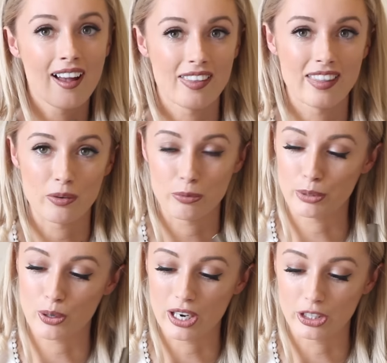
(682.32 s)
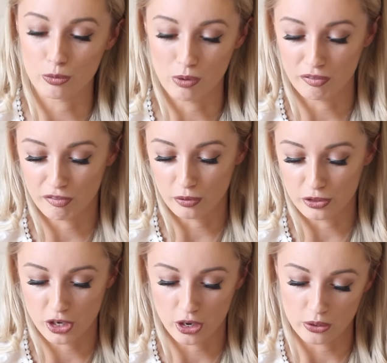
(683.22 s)
and then that one would be quite a good one for
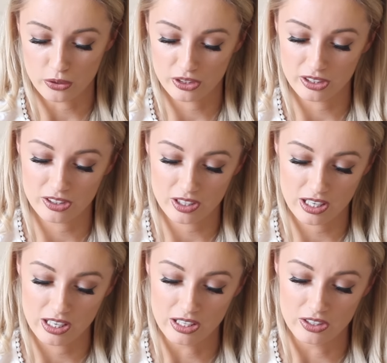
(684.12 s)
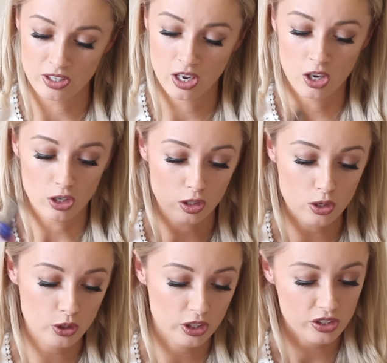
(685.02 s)
the toes. This is
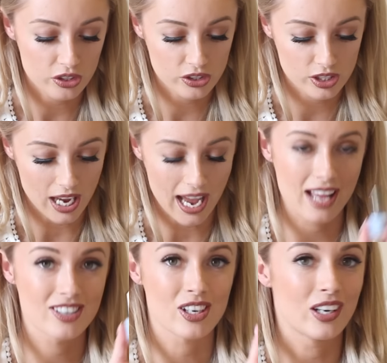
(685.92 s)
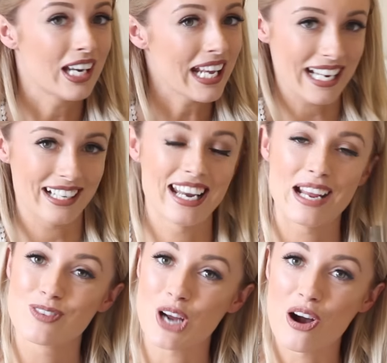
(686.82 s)
Lucas and Lee,
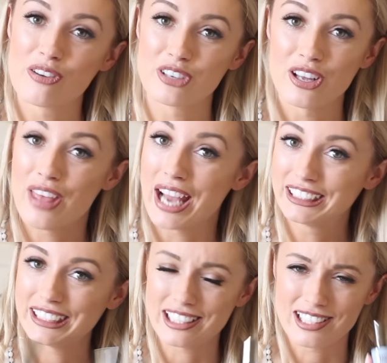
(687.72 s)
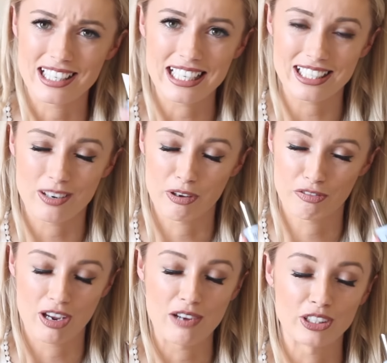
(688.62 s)
named after their jeans. Lee are my
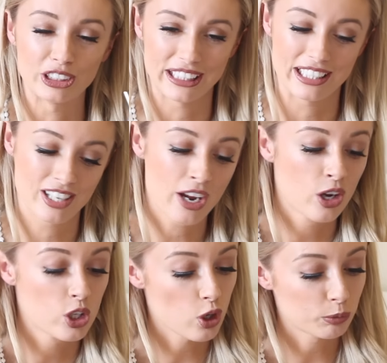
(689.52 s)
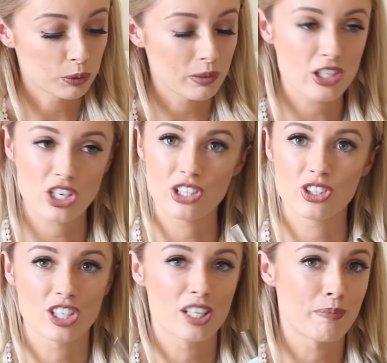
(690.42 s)
favourite jeans. Topshop Lee
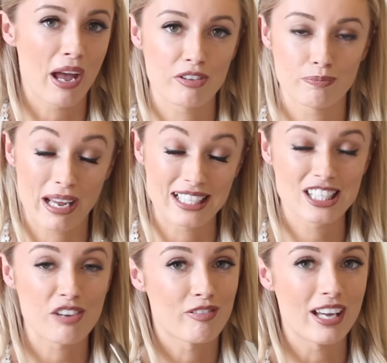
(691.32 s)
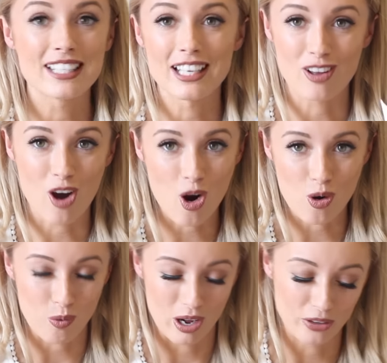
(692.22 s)
jeans, just the best fit in the
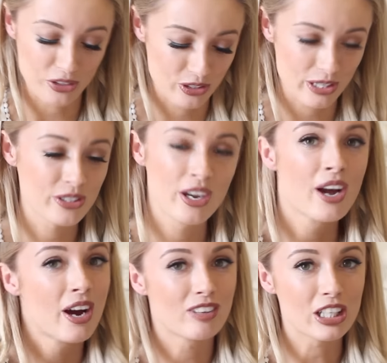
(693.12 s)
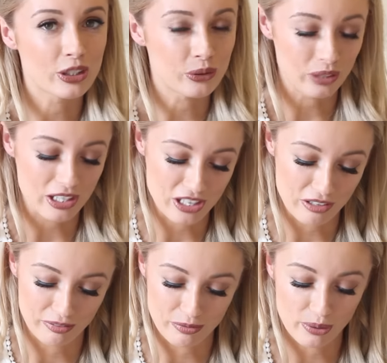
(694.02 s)
whole world, because that's a really cool
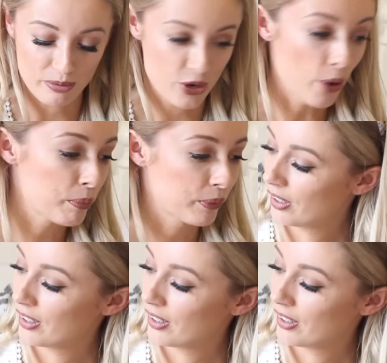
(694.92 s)
idea from Topshop.